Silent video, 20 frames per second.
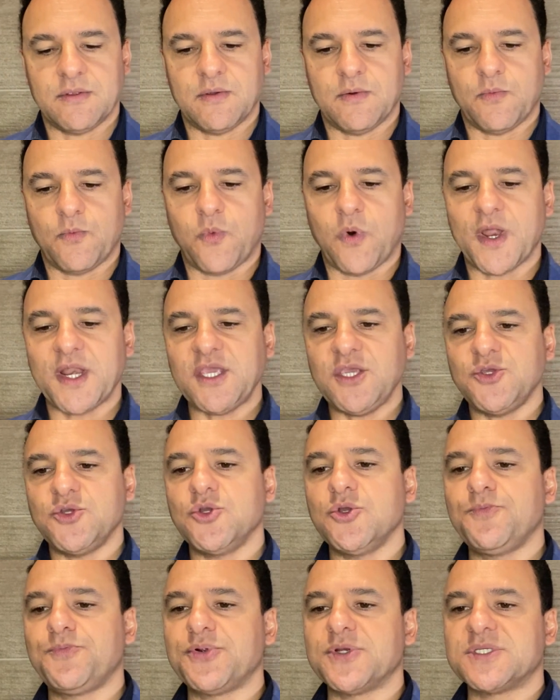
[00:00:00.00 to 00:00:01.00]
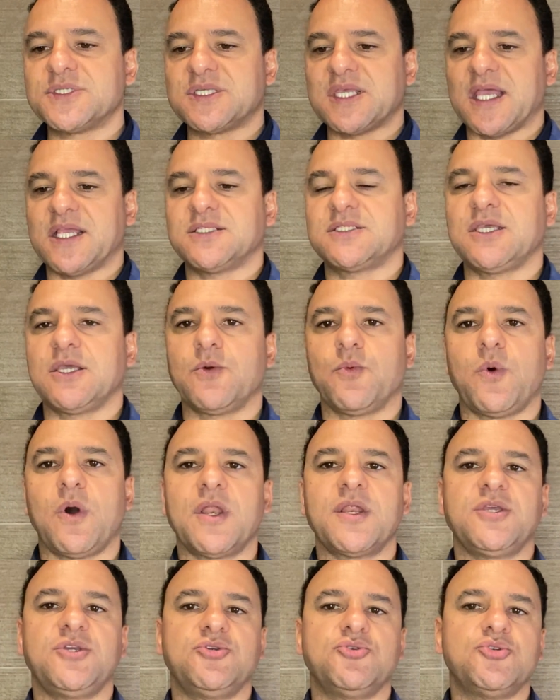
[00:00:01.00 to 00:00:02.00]
what are you presenting?
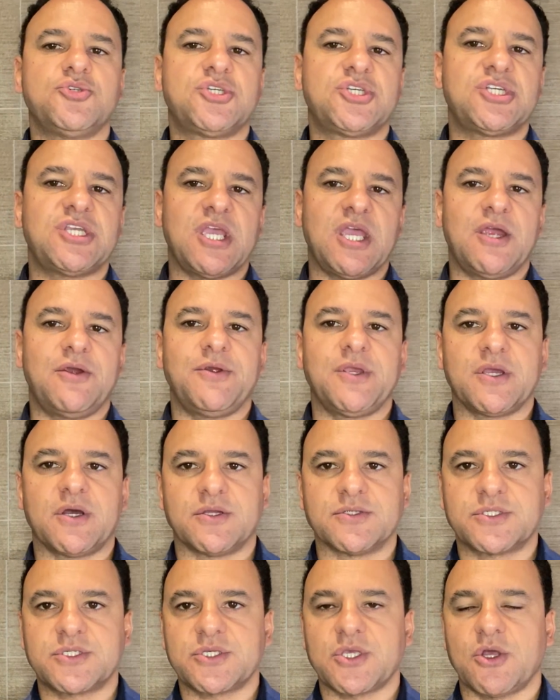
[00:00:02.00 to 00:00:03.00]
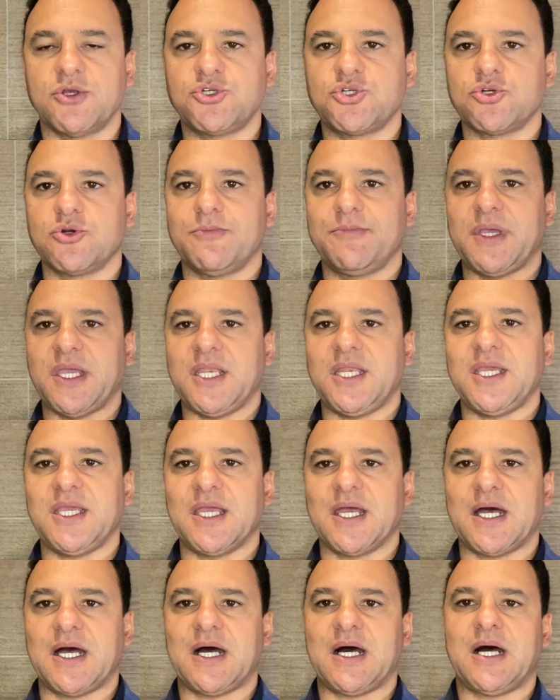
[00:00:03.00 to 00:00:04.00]
What are you sharing on social
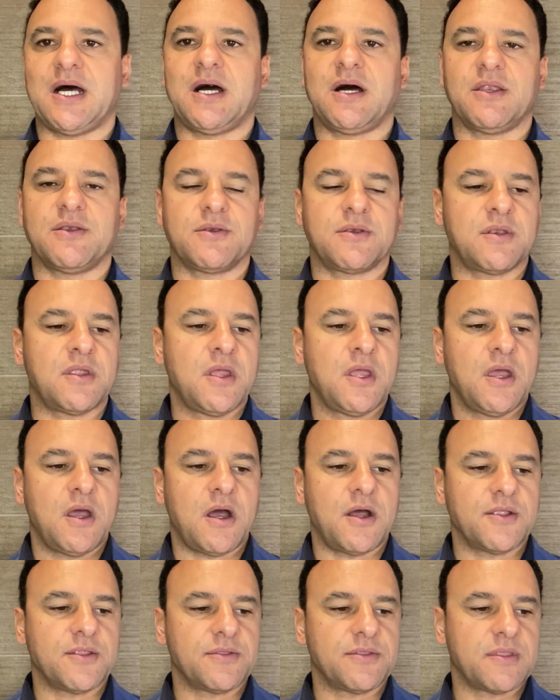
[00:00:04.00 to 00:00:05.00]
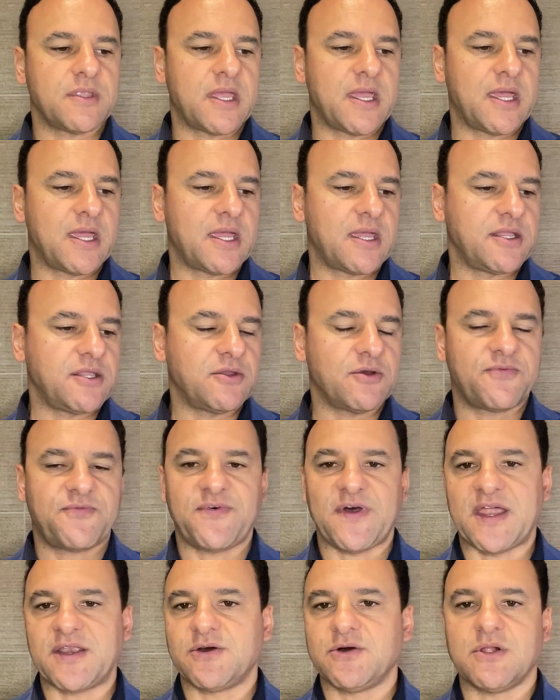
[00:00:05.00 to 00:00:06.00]
media, on your
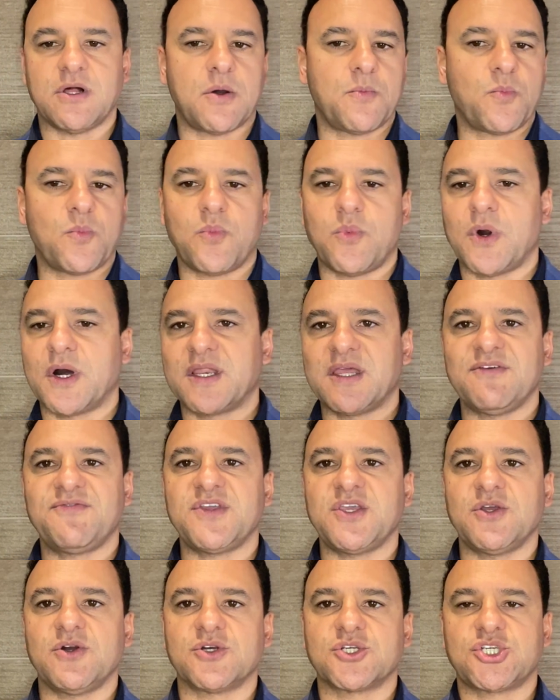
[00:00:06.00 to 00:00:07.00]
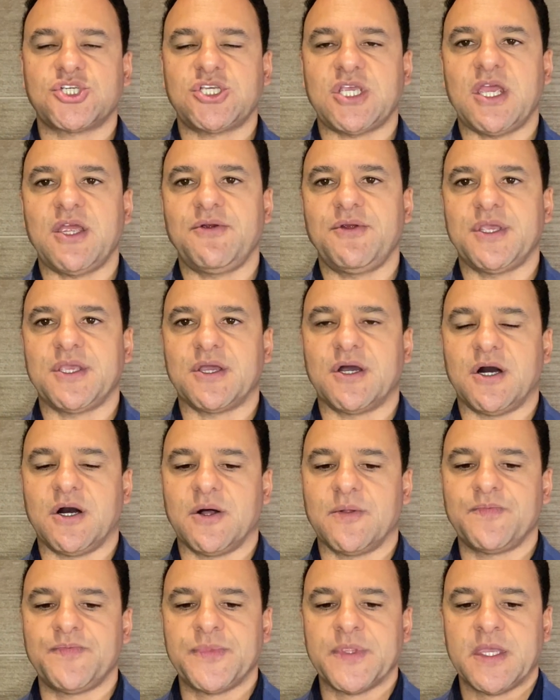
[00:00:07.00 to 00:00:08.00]
funnel, on whatever you're sharing
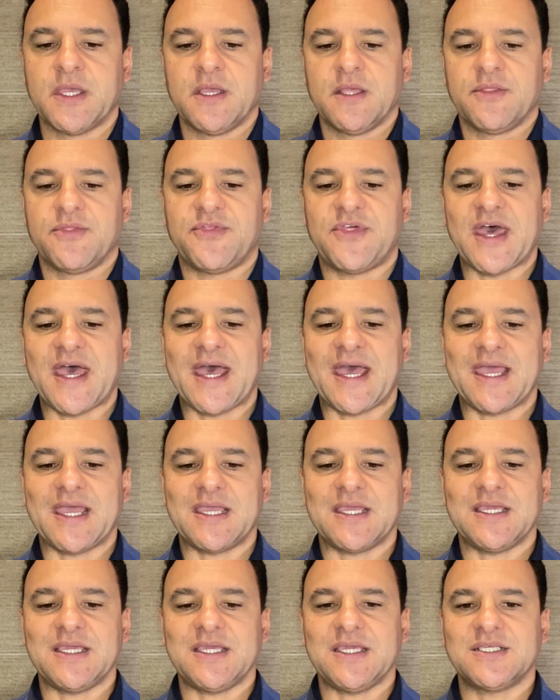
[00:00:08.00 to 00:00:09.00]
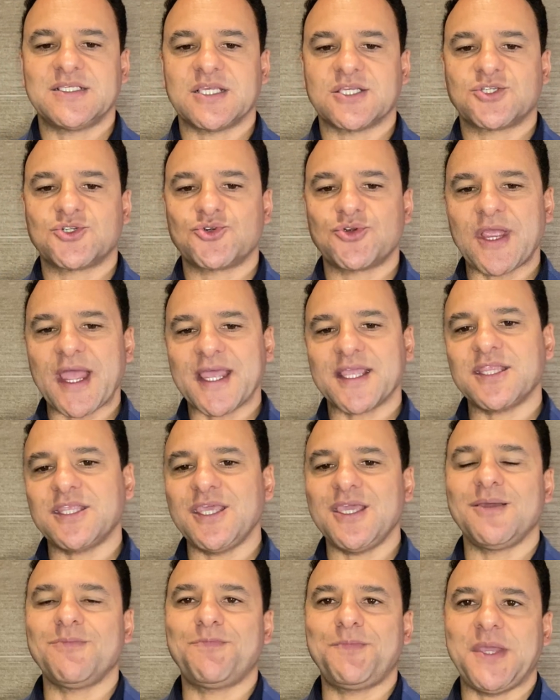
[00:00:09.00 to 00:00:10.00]
on that is
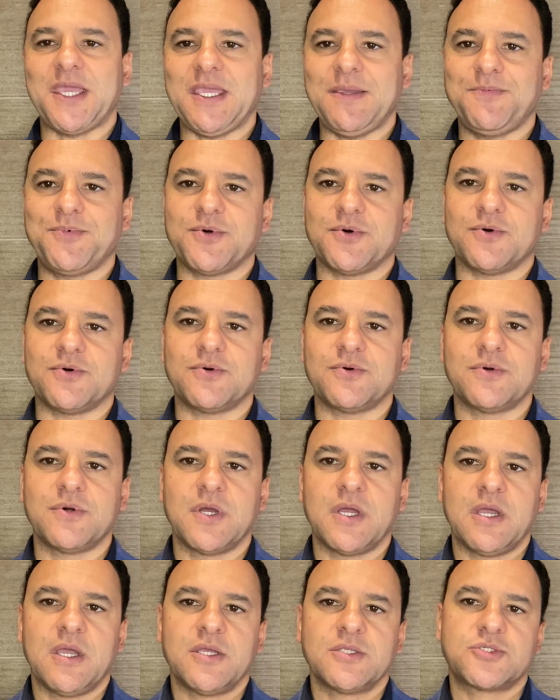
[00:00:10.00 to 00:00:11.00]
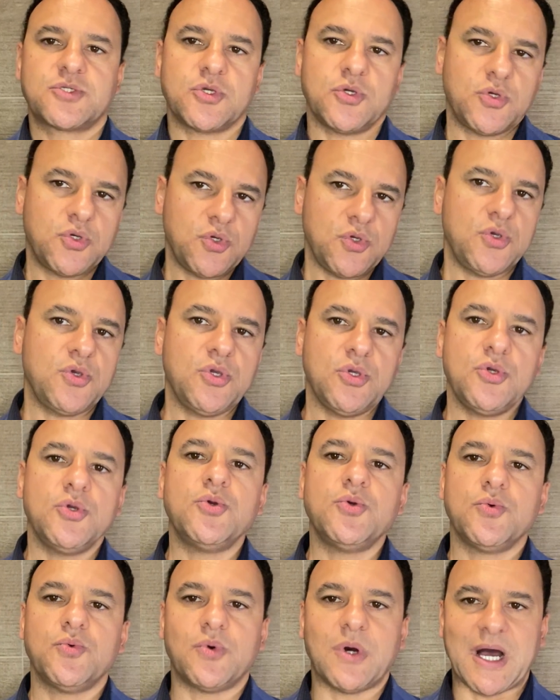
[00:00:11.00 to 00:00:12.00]
attracting people to who
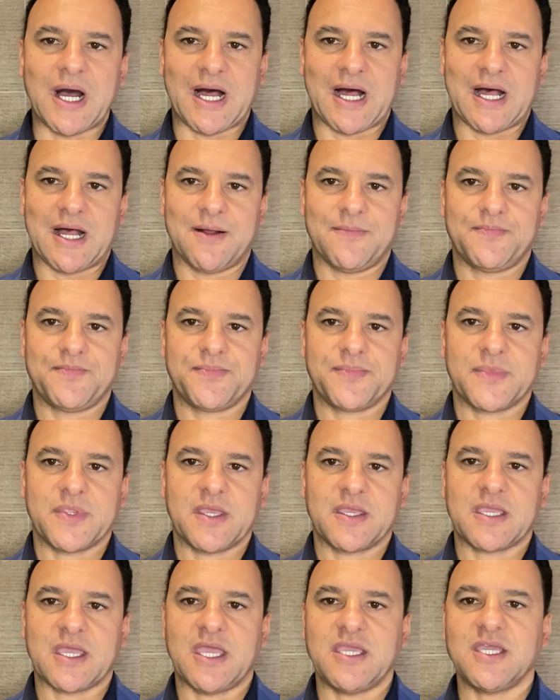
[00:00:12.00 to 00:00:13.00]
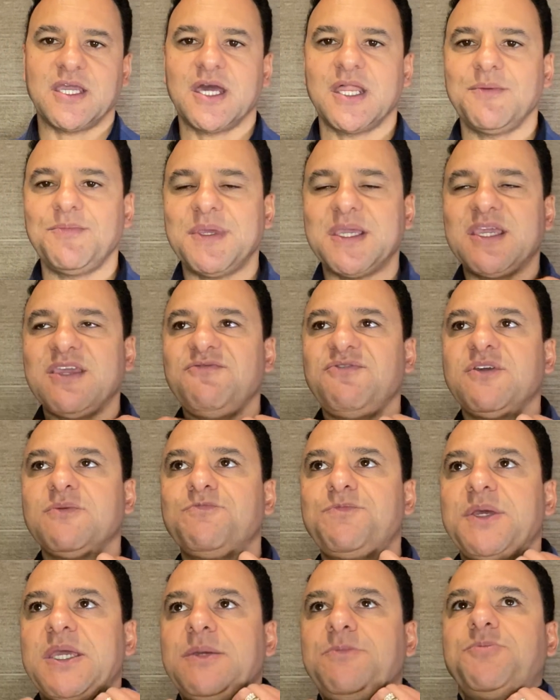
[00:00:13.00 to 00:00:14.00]
you are? Okay, you've got to be
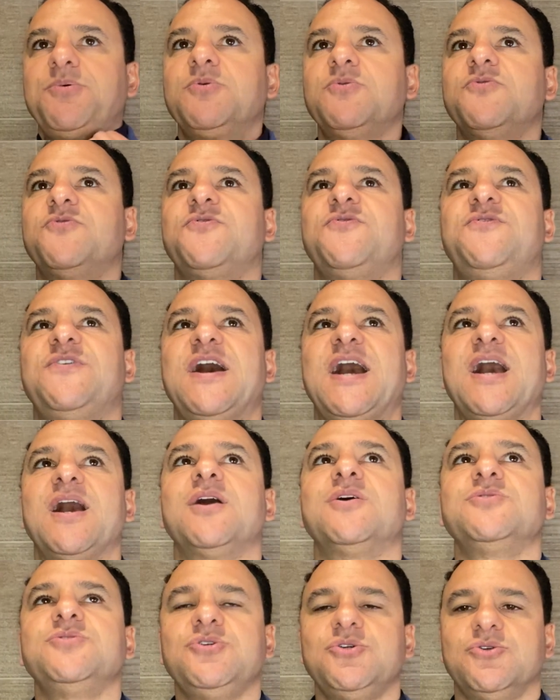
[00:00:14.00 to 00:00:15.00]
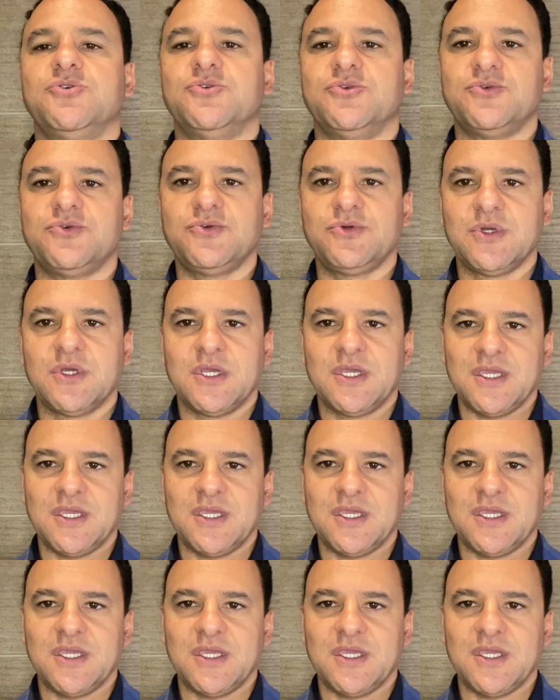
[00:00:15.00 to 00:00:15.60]
giving people value